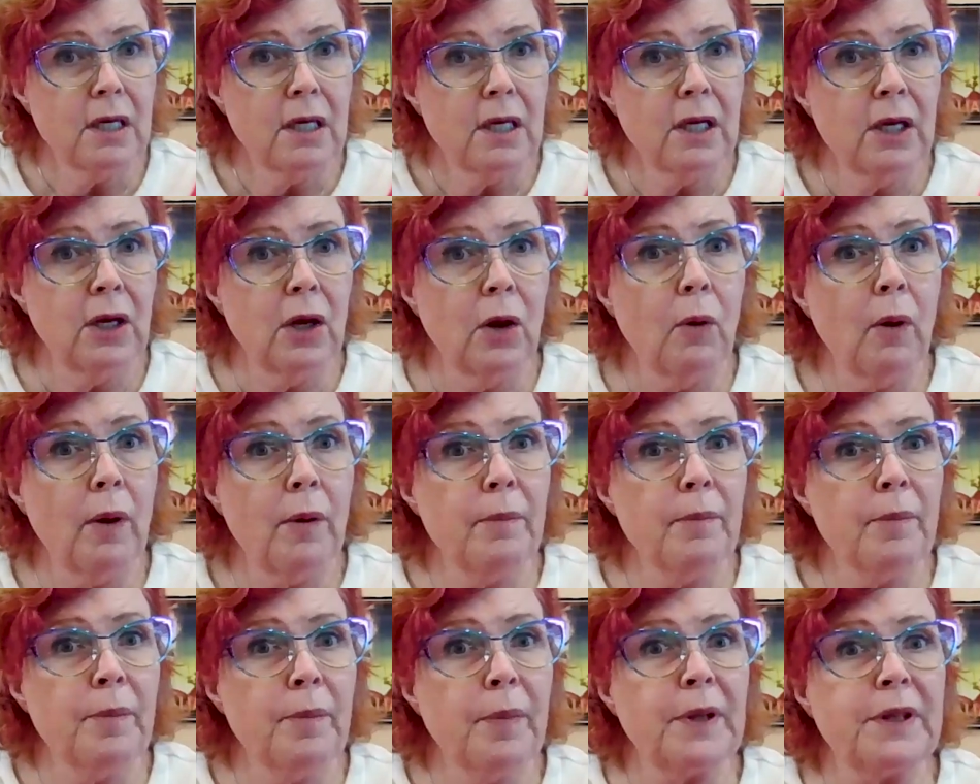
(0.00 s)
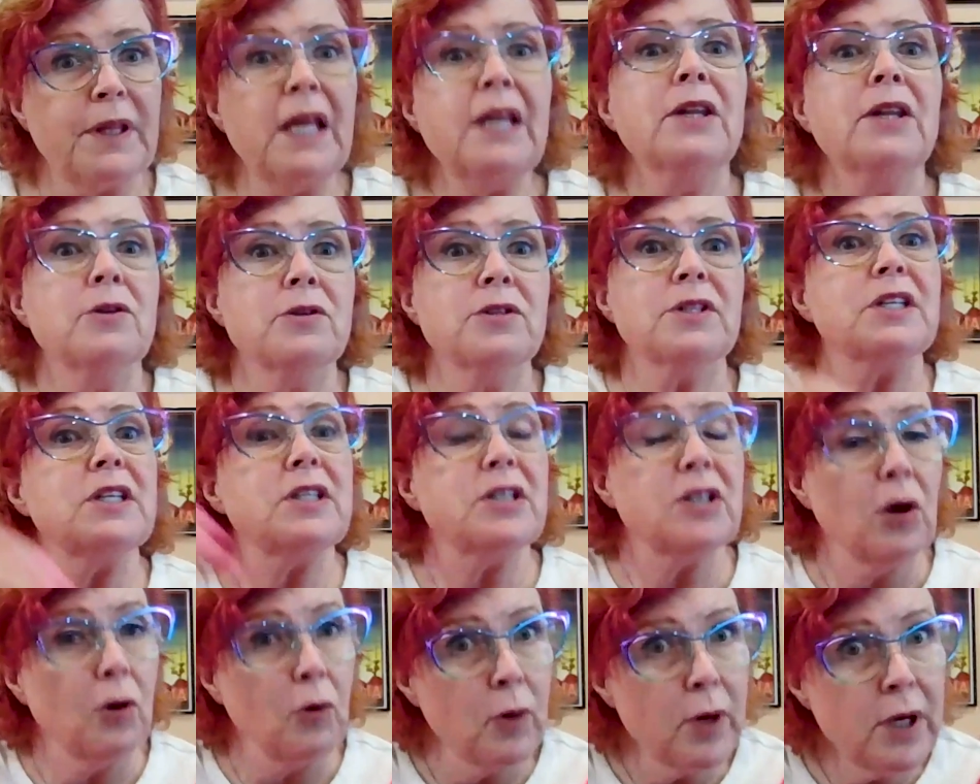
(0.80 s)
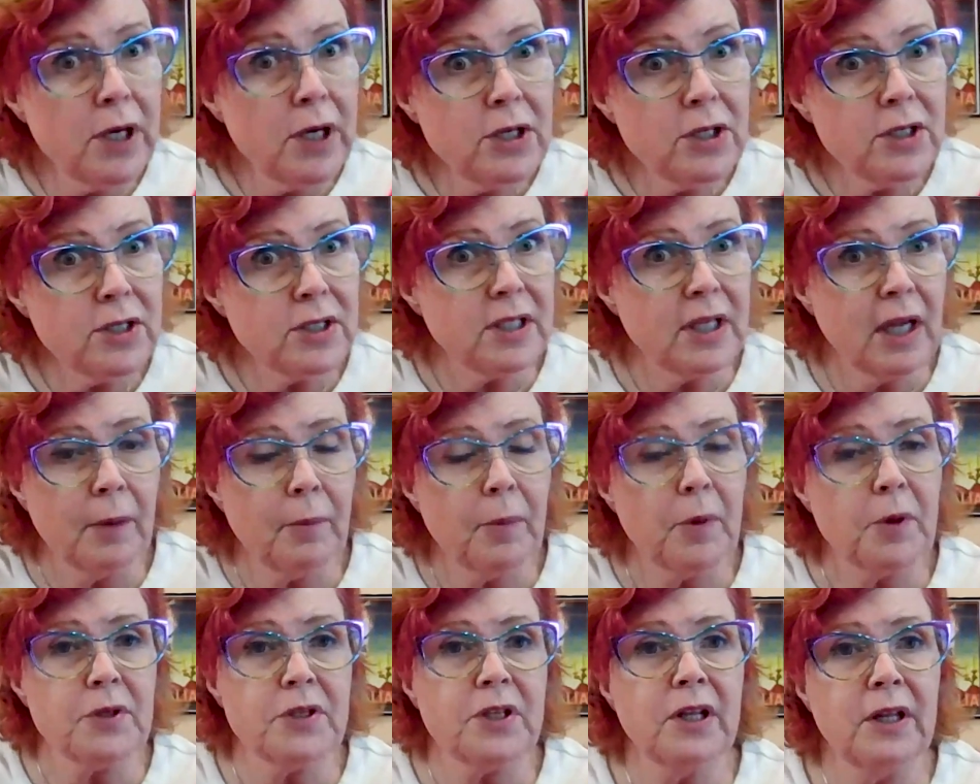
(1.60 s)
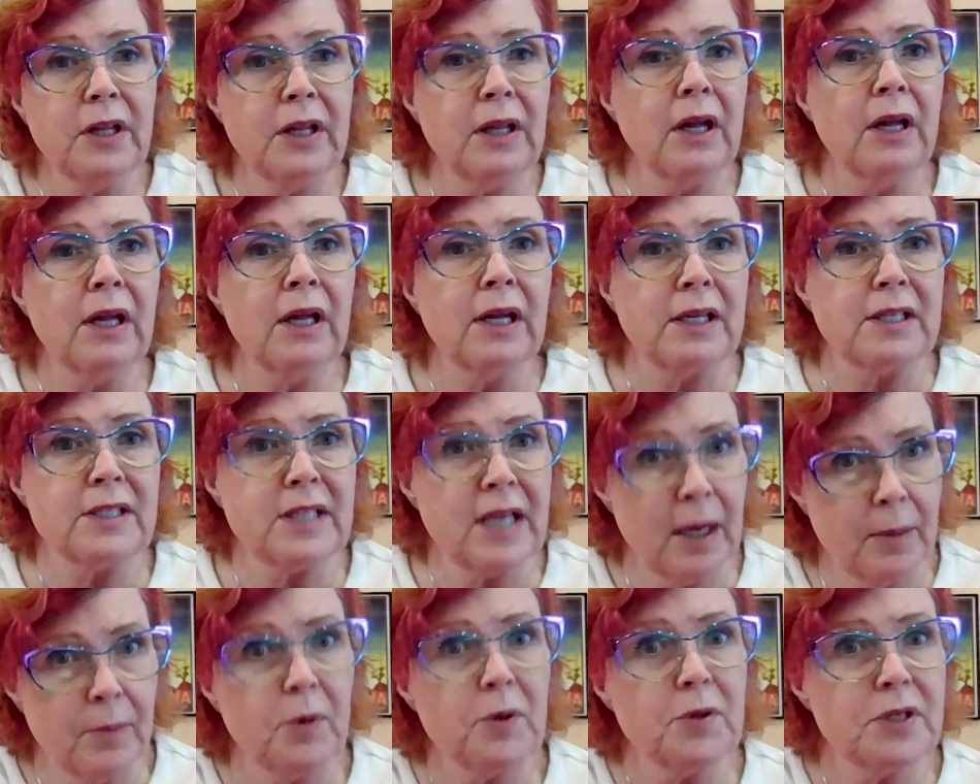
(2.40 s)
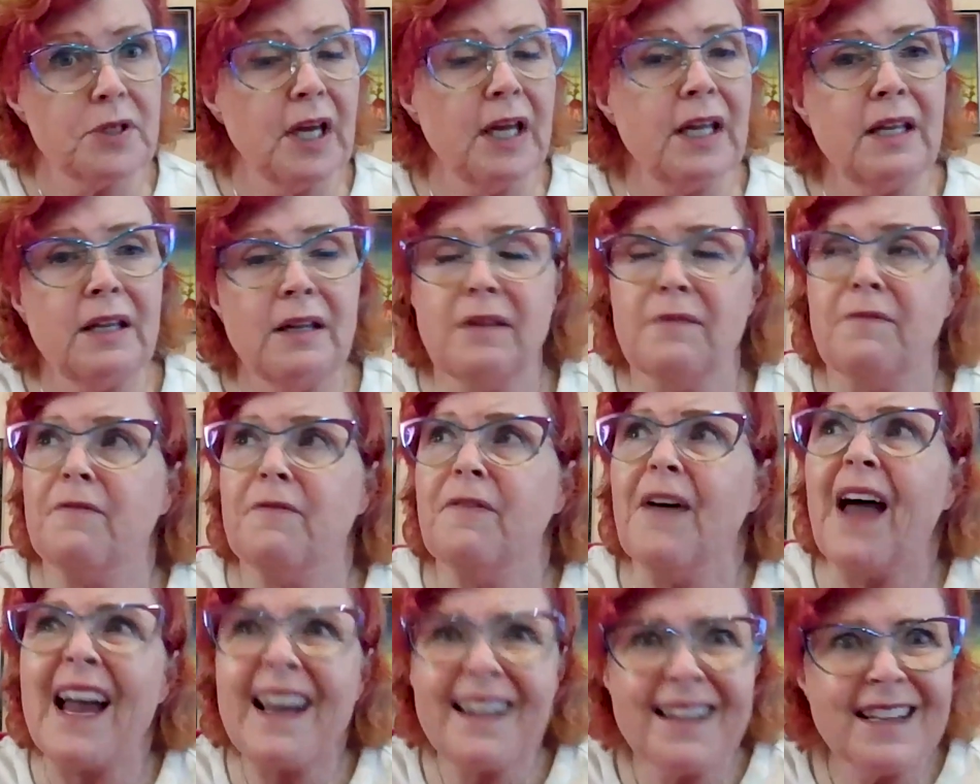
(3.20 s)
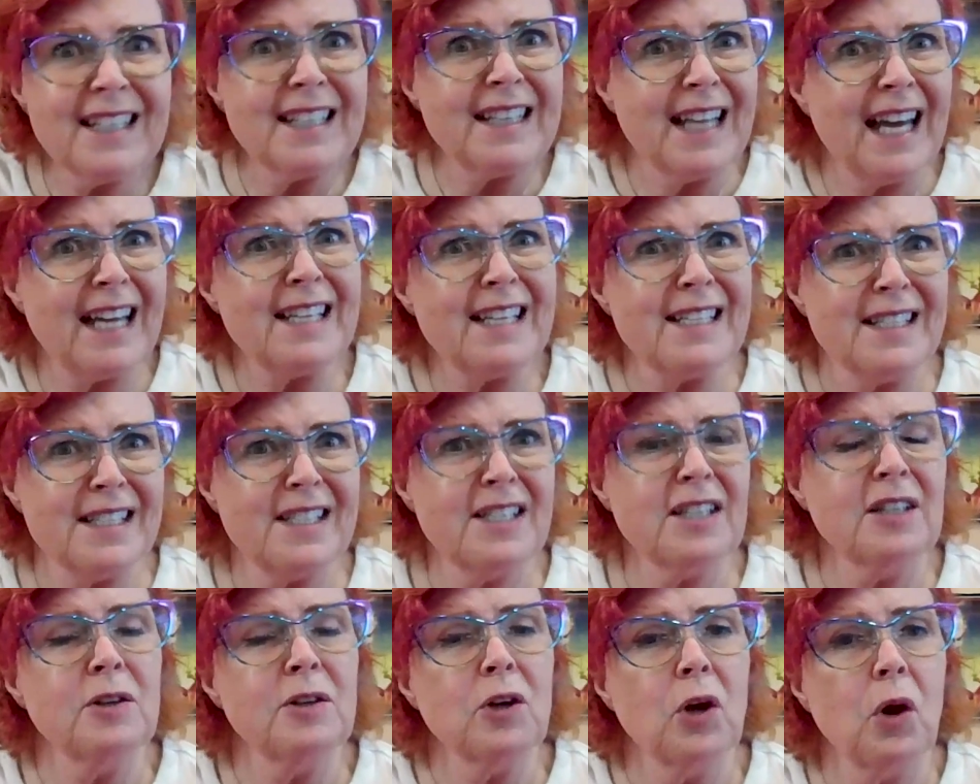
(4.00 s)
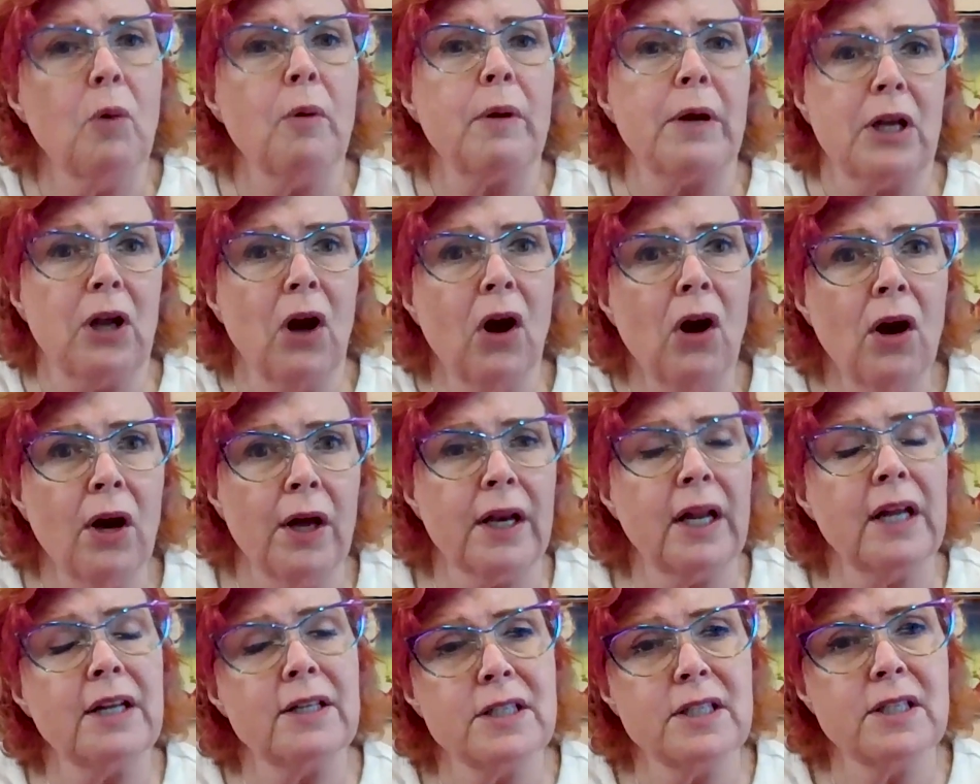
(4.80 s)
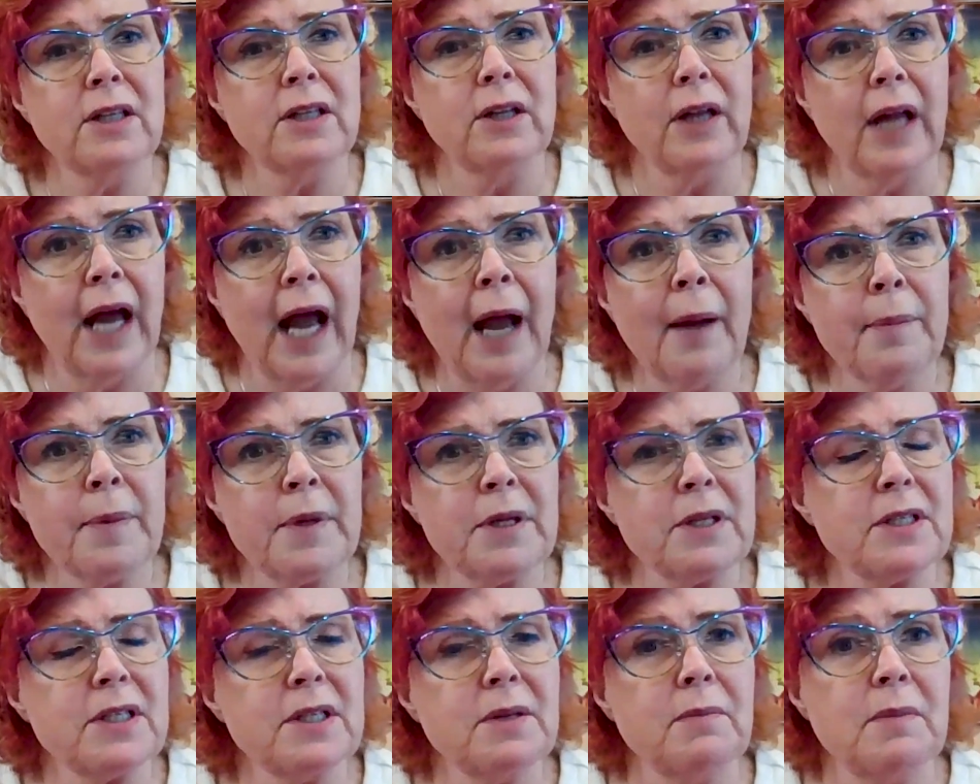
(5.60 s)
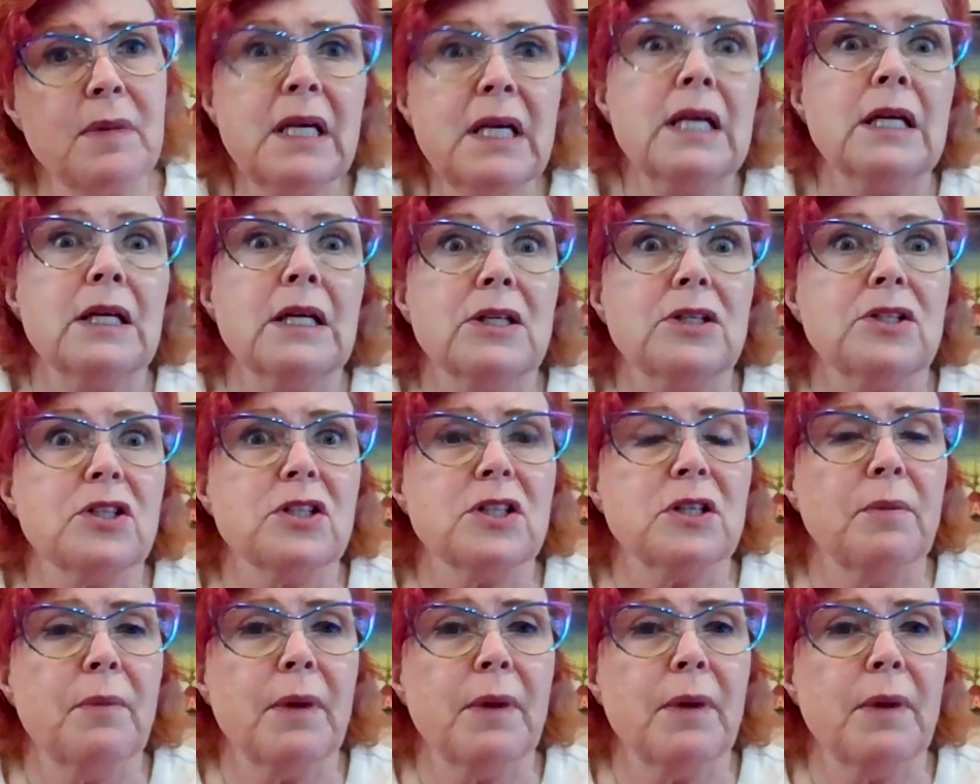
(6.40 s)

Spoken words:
you know, but then there's these egregious examples. And the fact that that is still going on and still happens to me is just